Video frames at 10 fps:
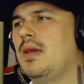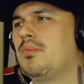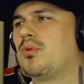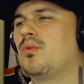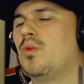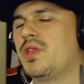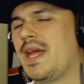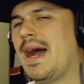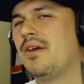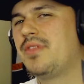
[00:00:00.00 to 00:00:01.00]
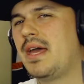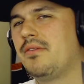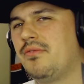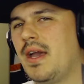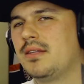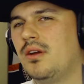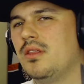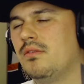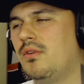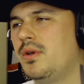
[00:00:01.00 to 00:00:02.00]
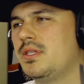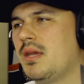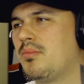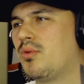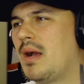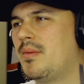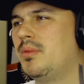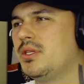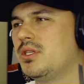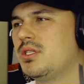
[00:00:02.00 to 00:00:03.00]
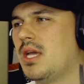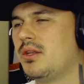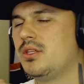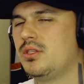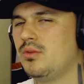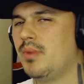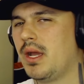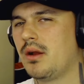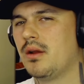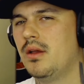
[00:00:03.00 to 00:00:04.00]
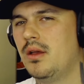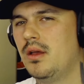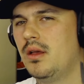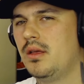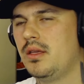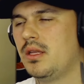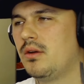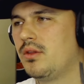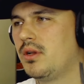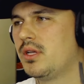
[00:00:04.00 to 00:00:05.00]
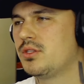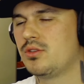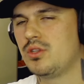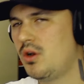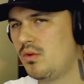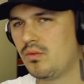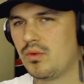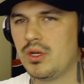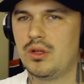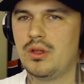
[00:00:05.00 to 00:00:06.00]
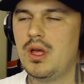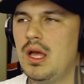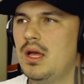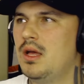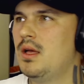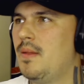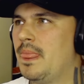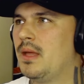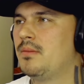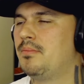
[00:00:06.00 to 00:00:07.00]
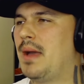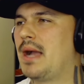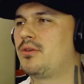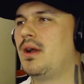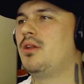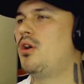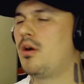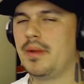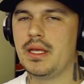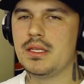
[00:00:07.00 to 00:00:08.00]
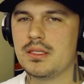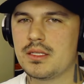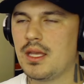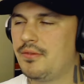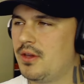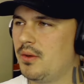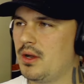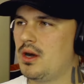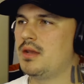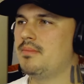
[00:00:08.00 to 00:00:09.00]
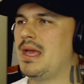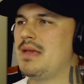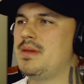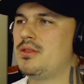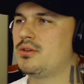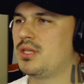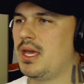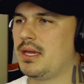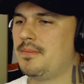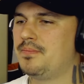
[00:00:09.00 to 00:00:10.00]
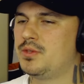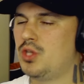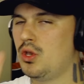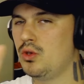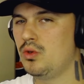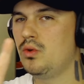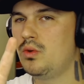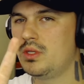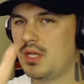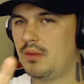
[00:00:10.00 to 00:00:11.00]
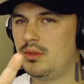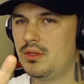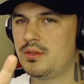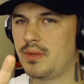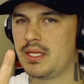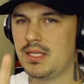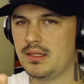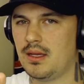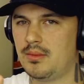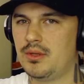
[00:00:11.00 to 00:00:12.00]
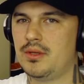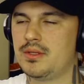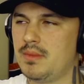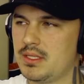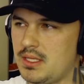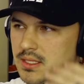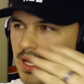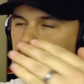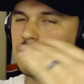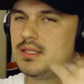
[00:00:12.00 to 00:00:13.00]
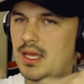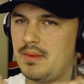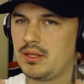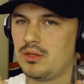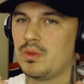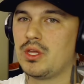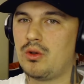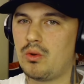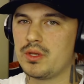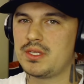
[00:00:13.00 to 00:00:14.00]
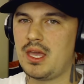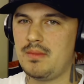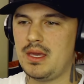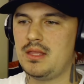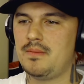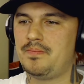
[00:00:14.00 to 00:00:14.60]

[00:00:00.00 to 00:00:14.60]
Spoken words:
It, without that effect on the voice, it probably just sounded too bare. You know, because there's no real background harmonies and stuff going on. Maybe there's like two doubles. When I say doubles, that means they sang the same. Like when the chorus came in.